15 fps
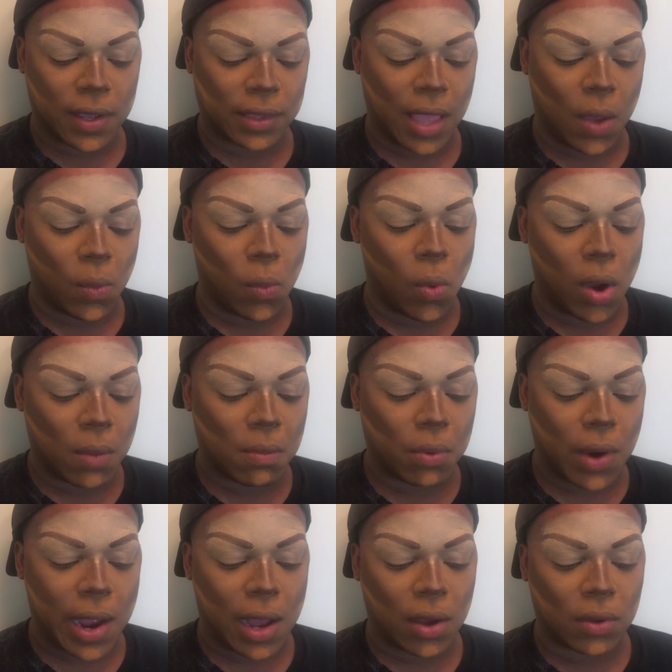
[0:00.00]
like that one
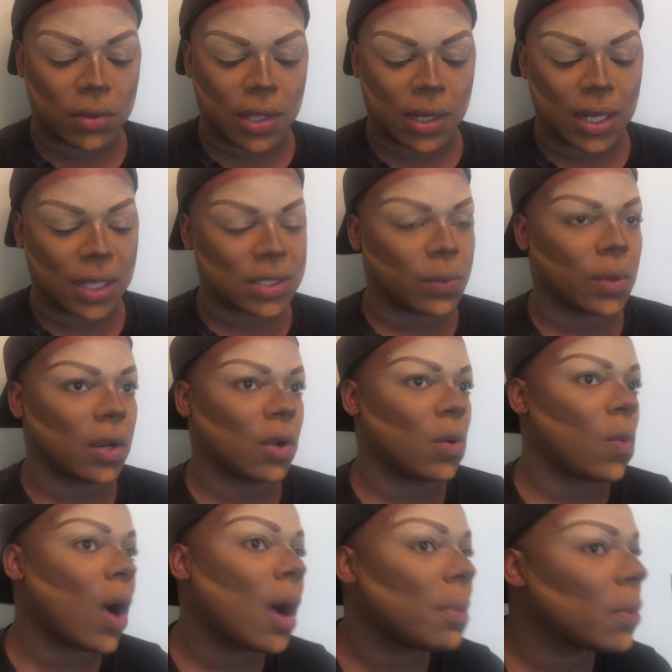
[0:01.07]
brow that doesn't want to
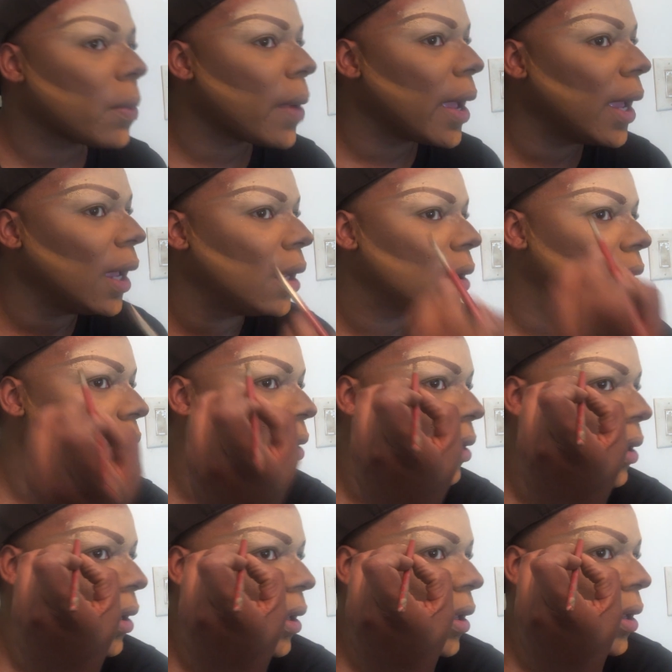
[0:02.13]
cooperate.
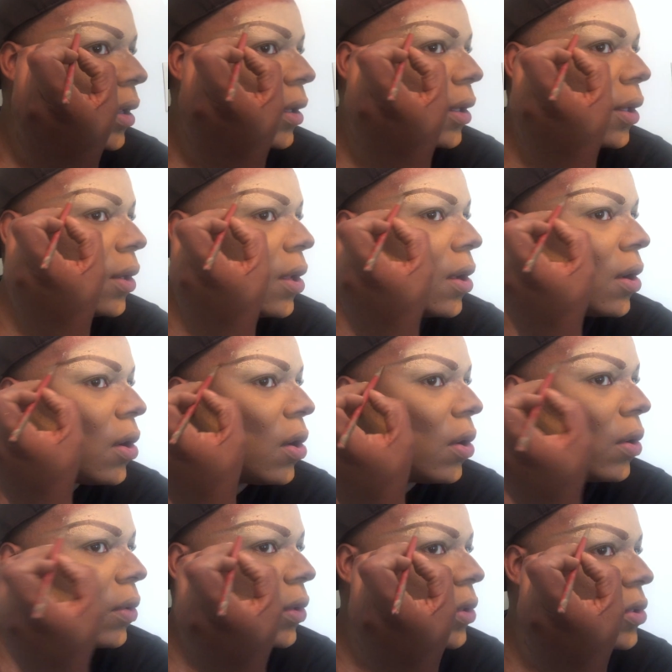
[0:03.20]
You
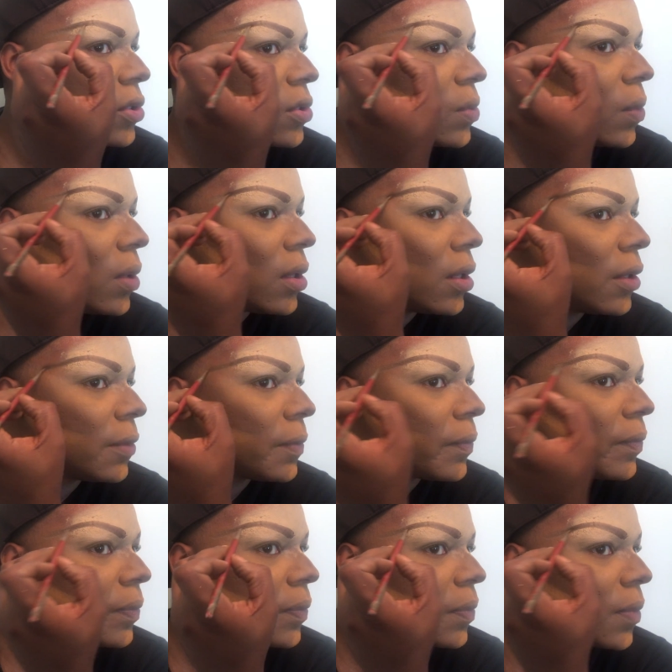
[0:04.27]
just want to
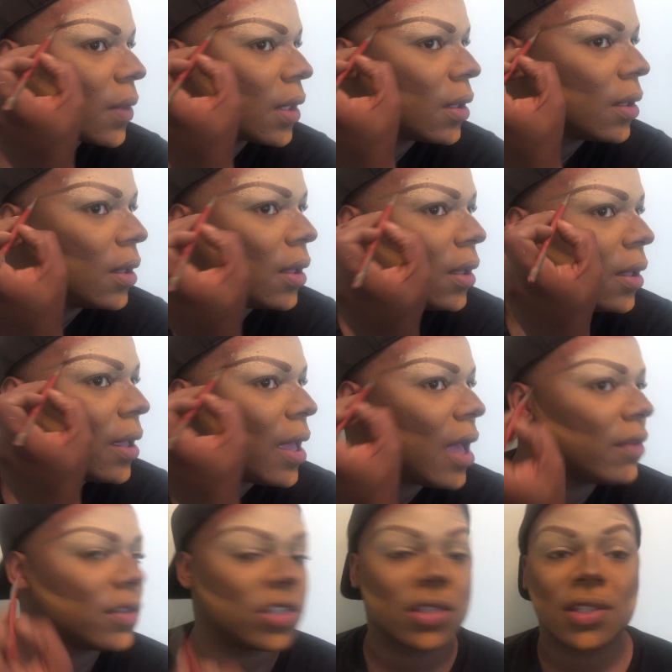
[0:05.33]

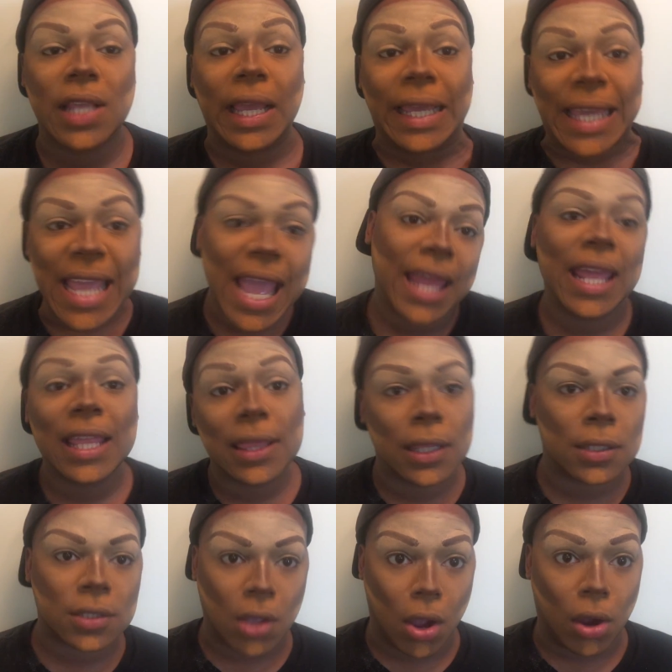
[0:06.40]
have to say, get in
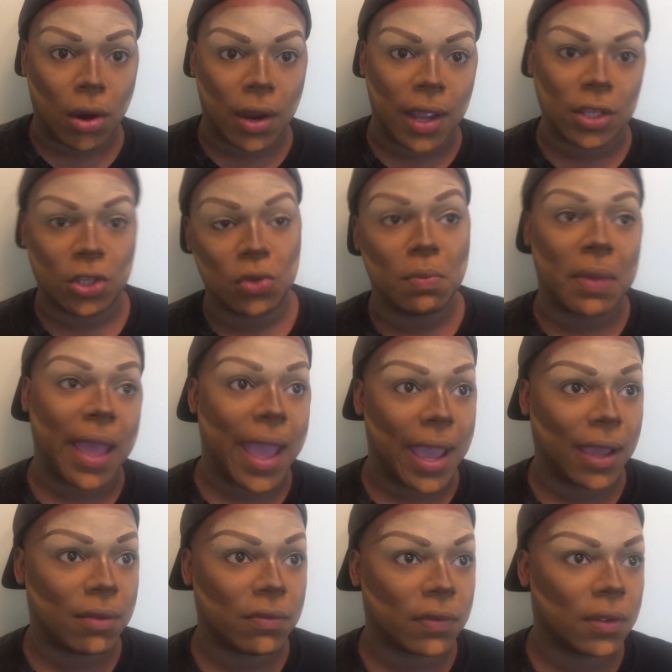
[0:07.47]
this car and you
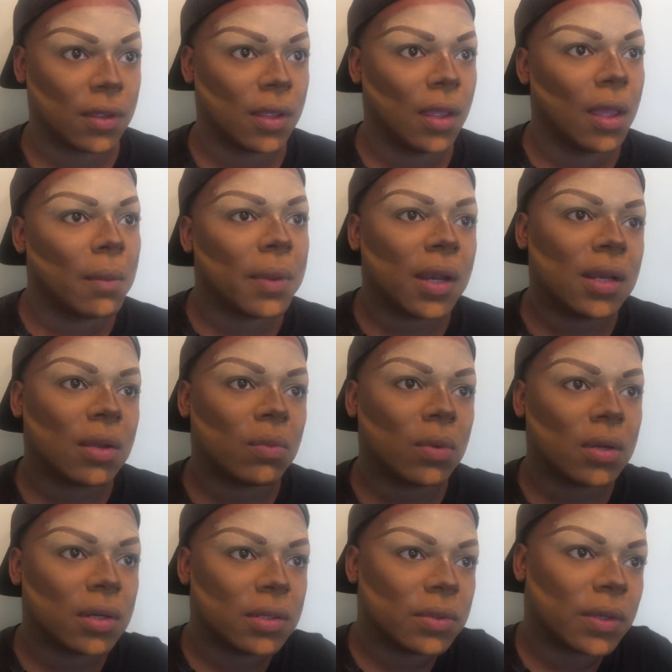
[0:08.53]
behave. But it don't
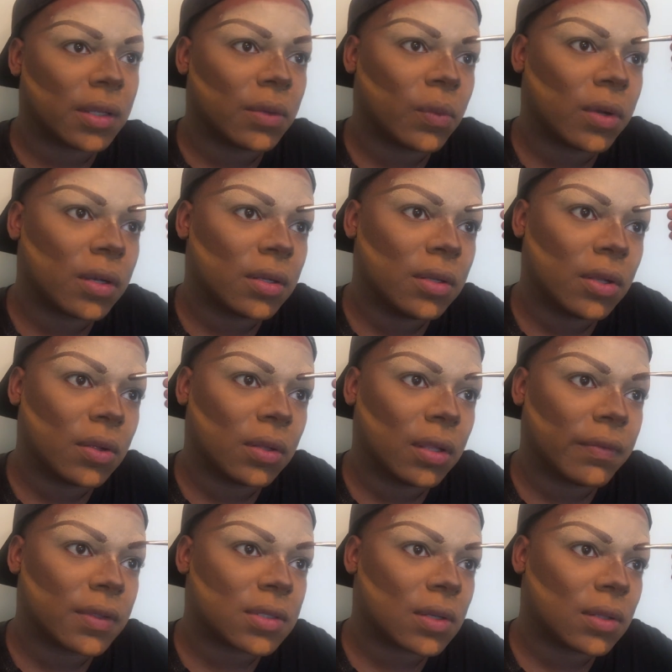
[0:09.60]
want to do it. It wanted to,
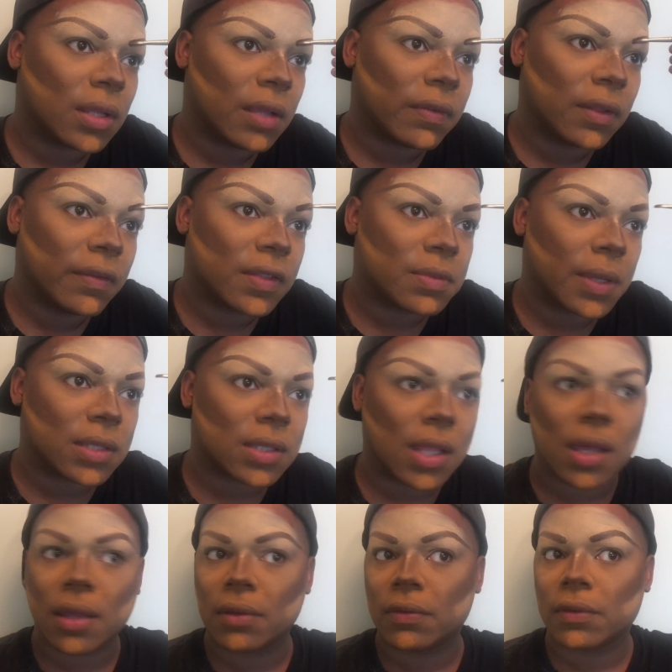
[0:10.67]
live its own life, live its best
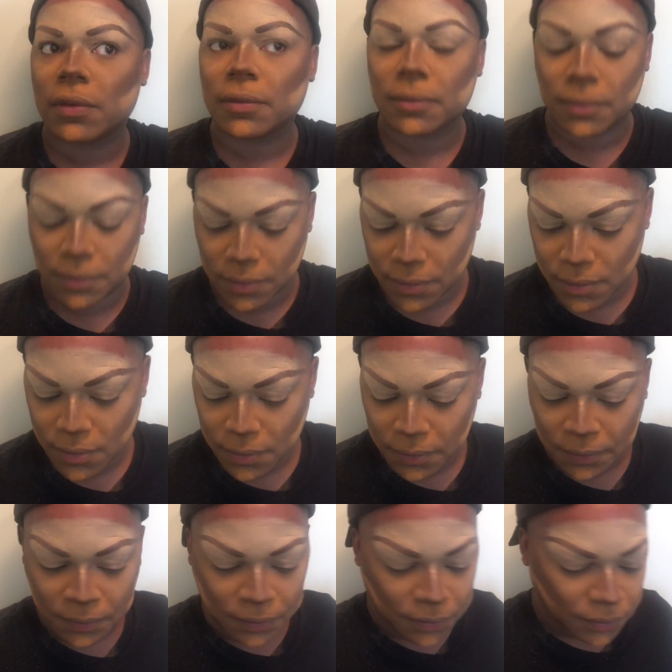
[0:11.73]

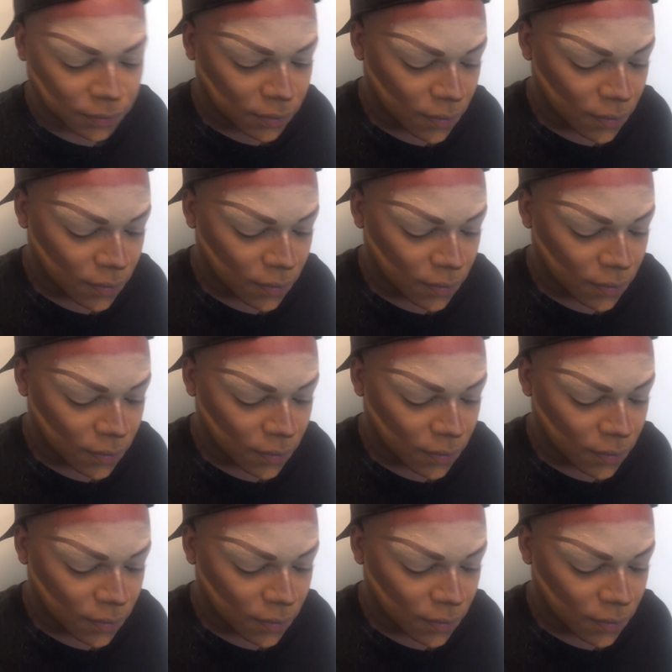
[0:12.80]
life.